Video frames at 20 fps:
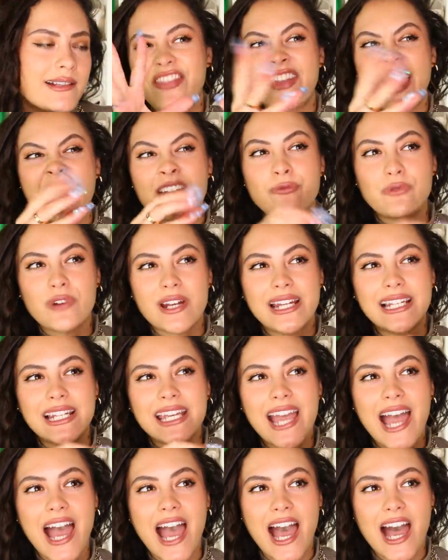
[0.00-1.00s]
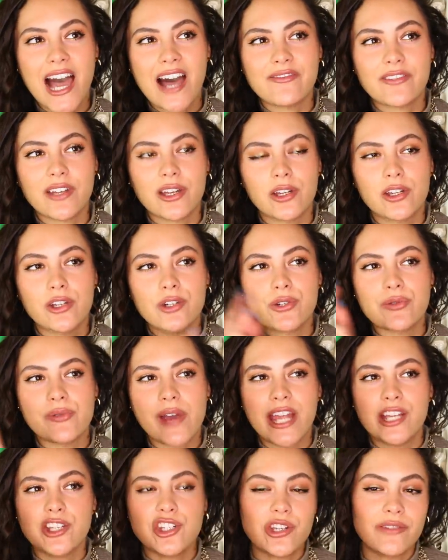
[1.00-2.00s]
They really have a good
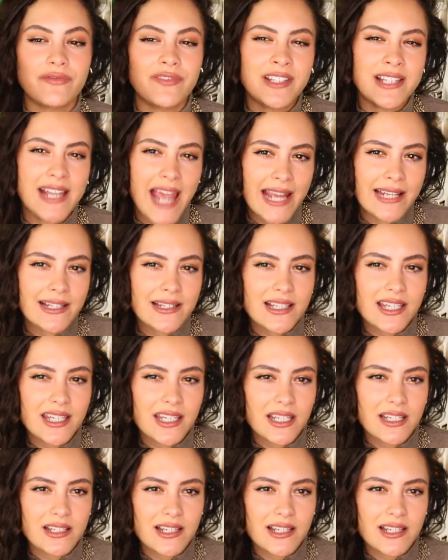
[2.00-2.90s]
range of daintier